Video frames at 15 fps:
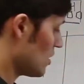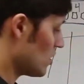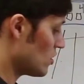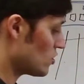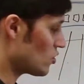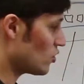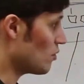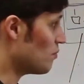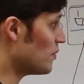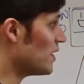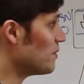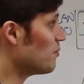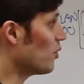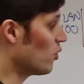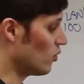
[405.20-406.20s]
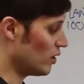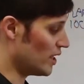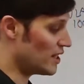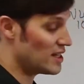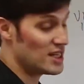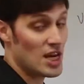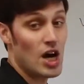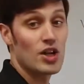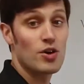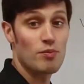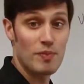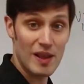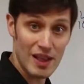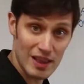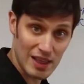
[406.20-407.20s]
So the people in the other
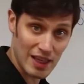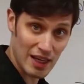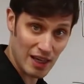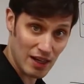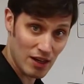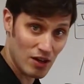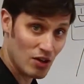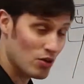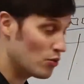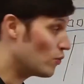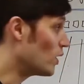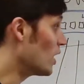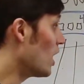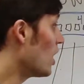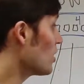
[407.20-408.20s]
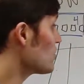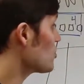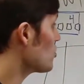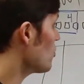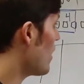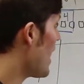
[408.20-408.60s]
building will also